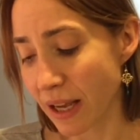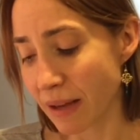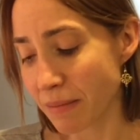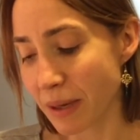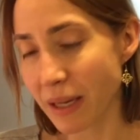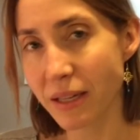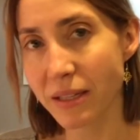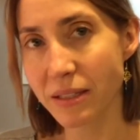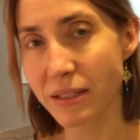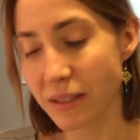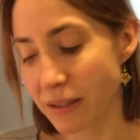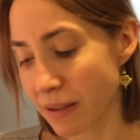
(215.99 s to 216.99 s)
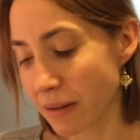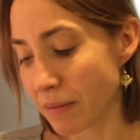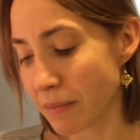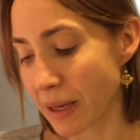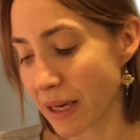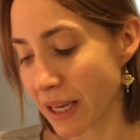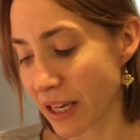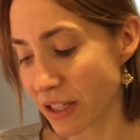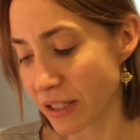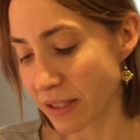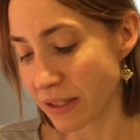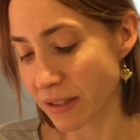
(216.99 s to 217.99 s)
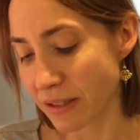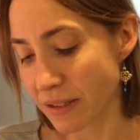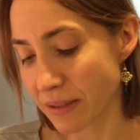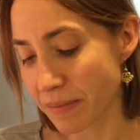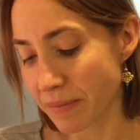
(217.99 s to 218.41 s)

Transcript: and maintenance medications.